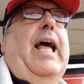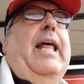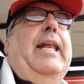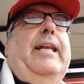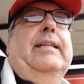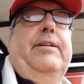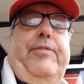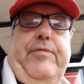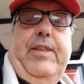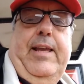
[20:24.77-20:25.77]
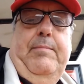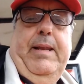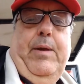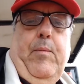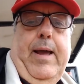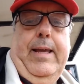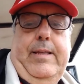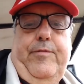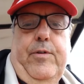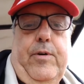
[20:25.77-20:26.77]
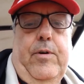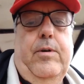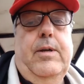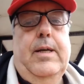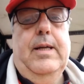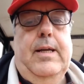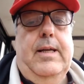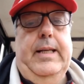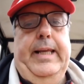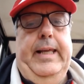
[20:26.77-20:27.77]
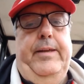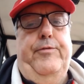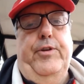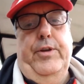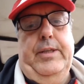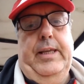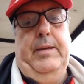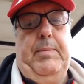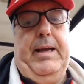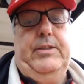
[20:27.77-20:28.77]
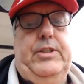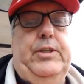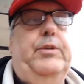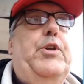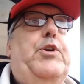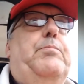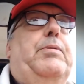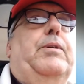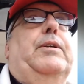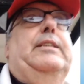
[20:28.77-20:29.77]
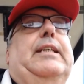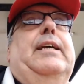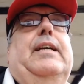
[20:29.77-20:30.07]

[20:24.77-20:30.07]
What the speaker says: and then there's a 15-minute wait for the 30 back to Newport.